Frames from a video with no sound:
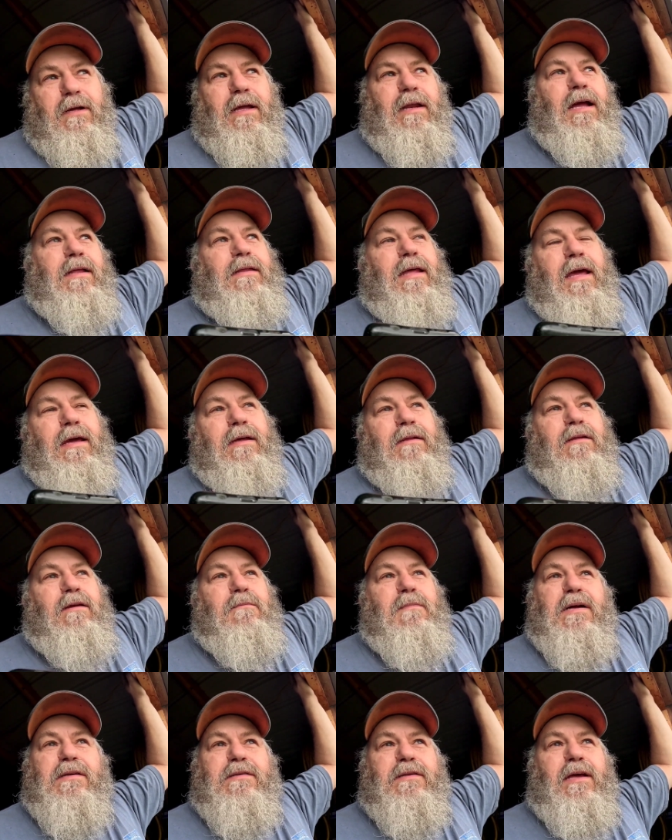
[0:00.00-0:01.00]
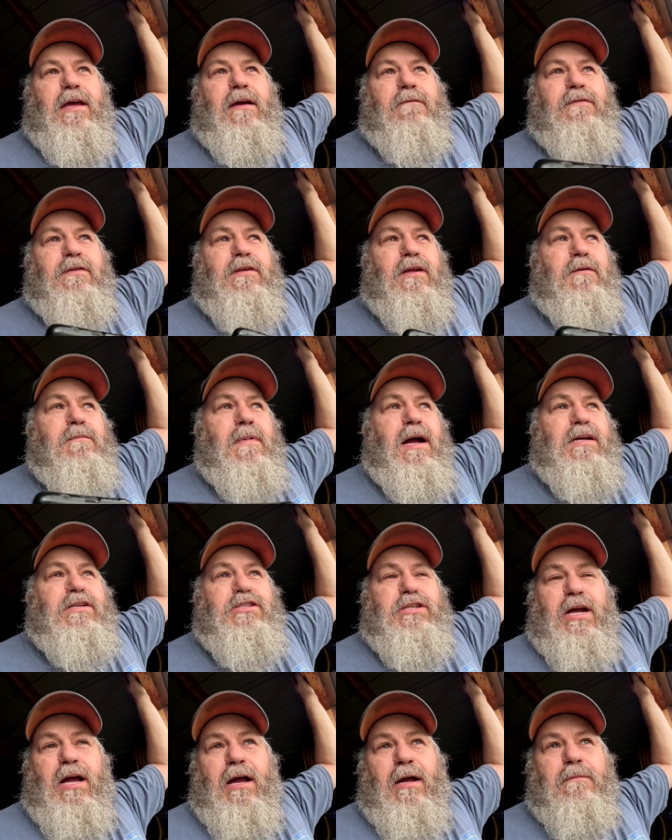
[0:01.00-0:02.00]
can I take it to myself and to my
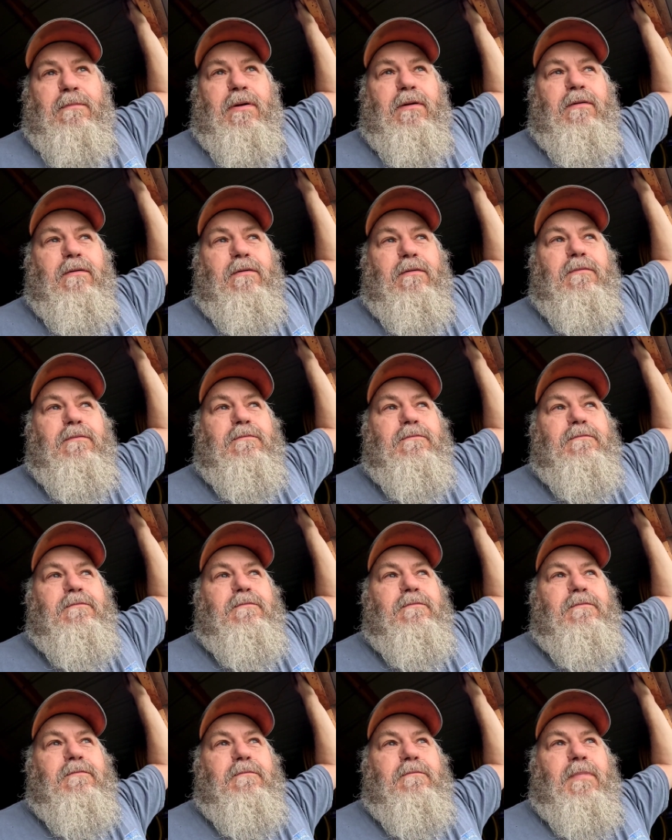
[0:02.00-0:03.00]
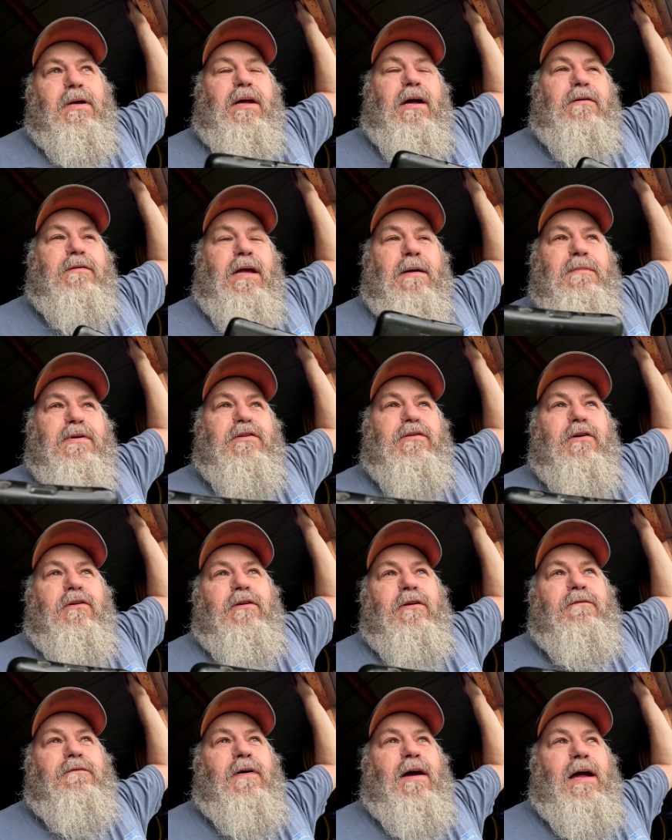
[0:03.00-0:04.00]
shop? Because I'm a
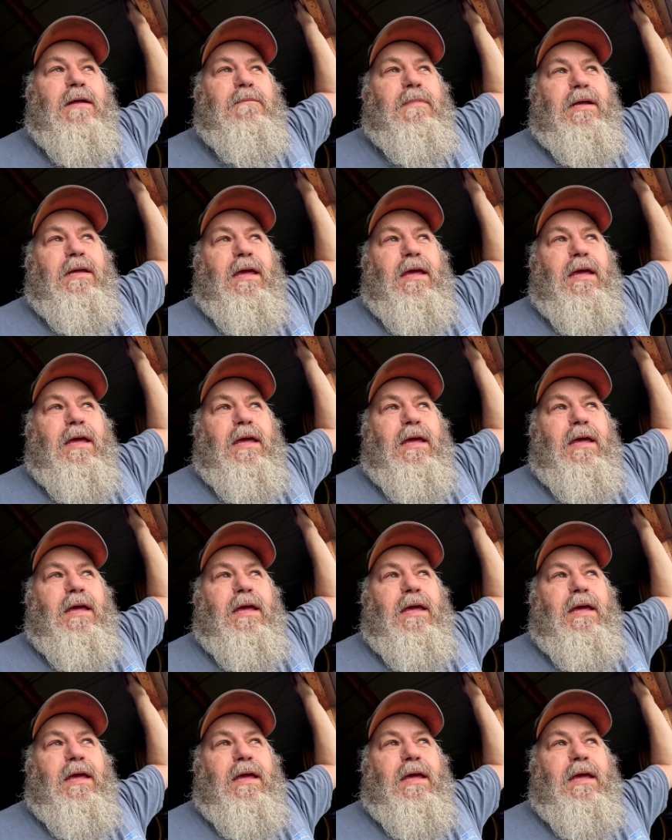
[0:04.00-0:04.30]
certified